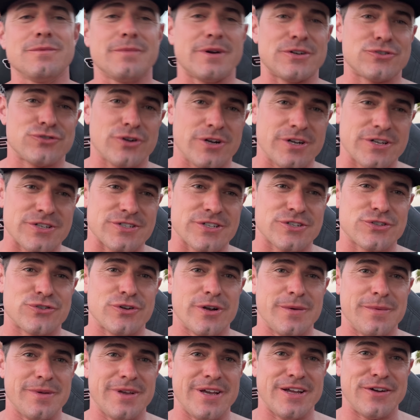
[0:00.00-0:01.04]
my truck is
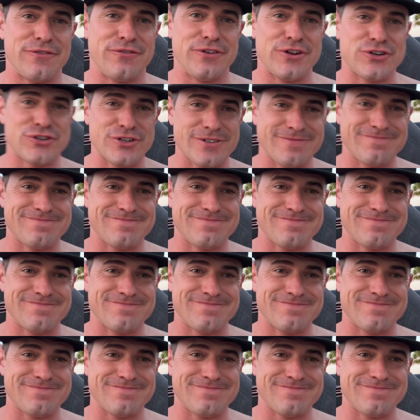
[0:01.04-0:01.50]
extremely inefficient.